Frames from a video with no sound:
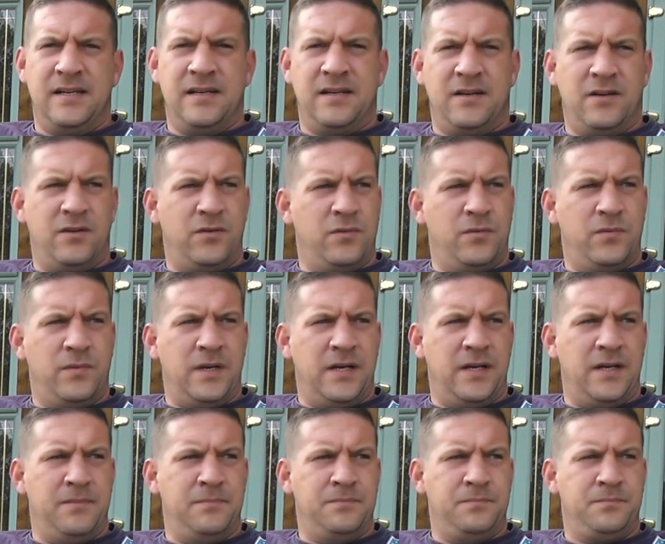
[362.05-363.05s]

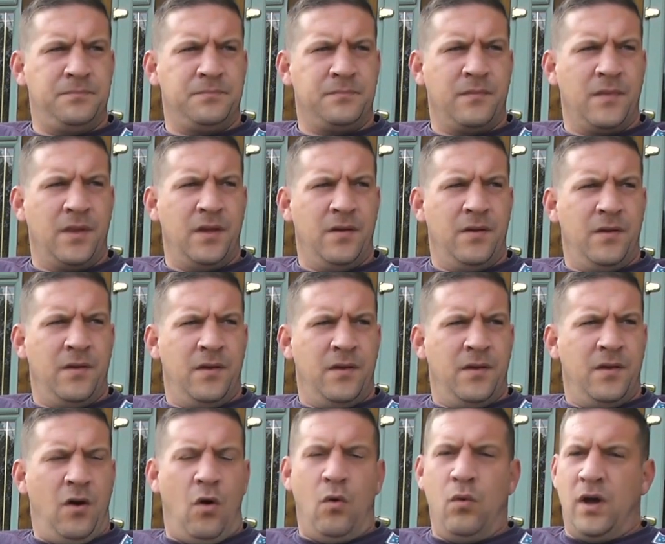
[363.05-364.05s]
Now,
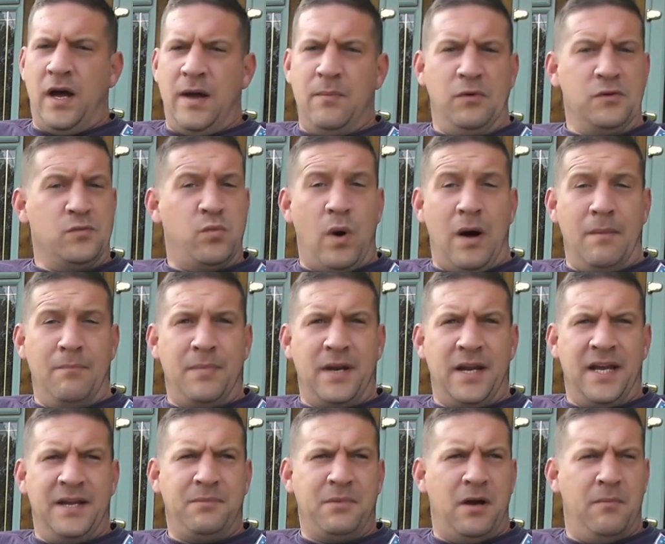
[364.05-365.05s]
all I had was one
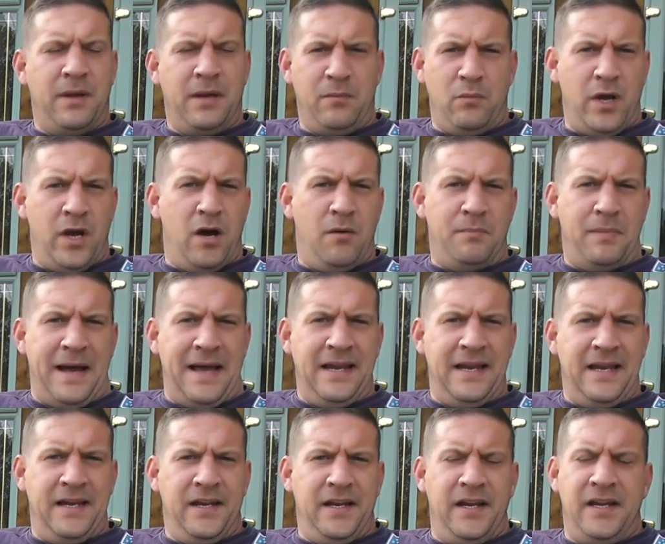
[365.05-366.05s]
bleep. I mean, we are
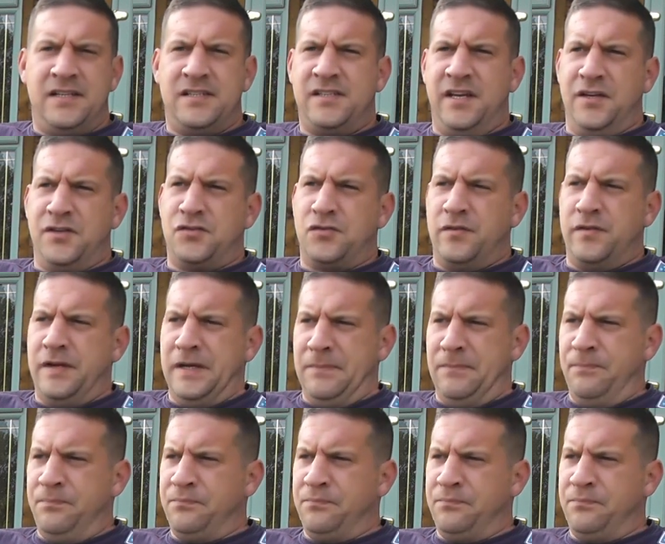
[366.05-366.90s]
back-leading, etc. here.